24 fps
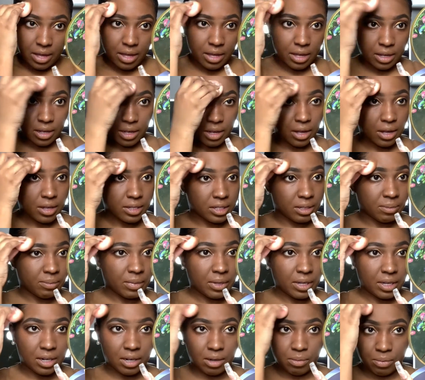causing me
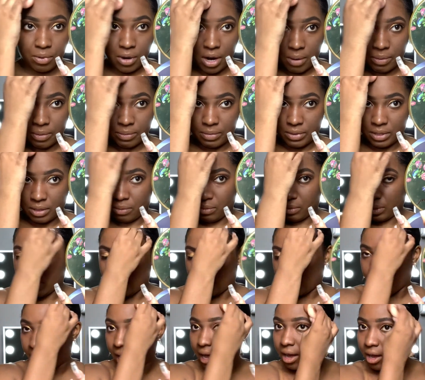any problems to blend
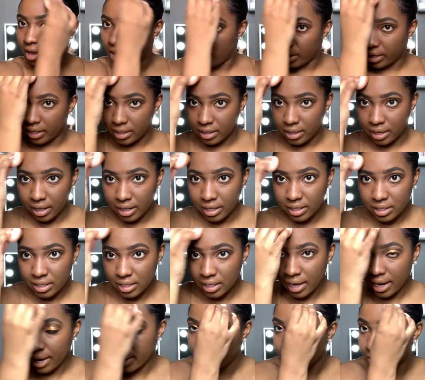out. It does
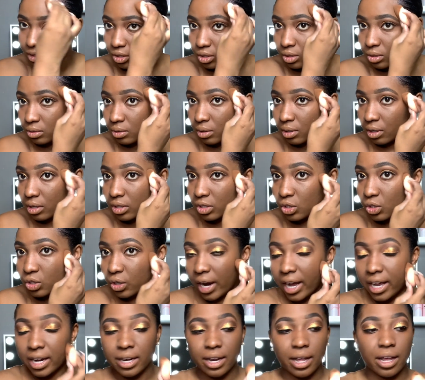kind of
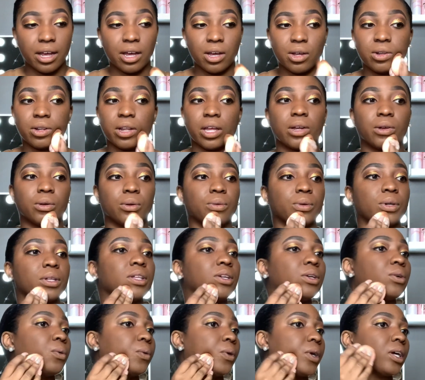dry down like really
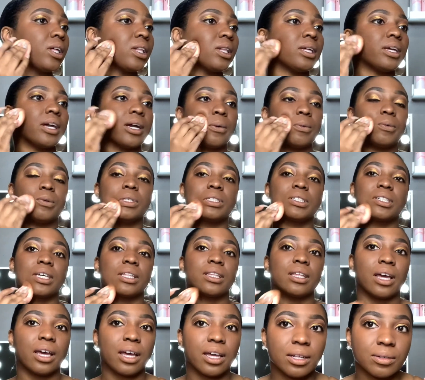quickly, I will say
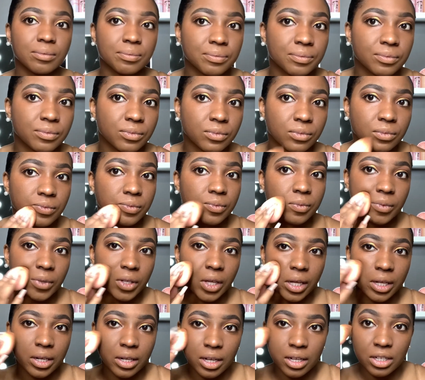that.
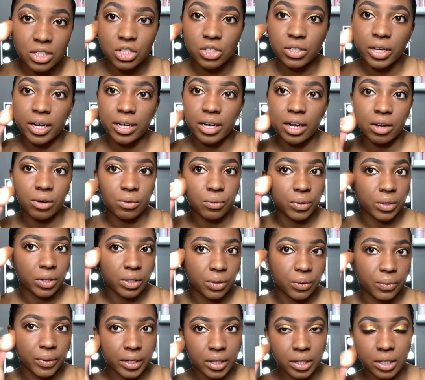It does dry down really
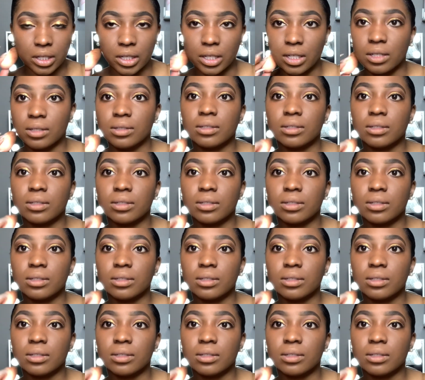quickly.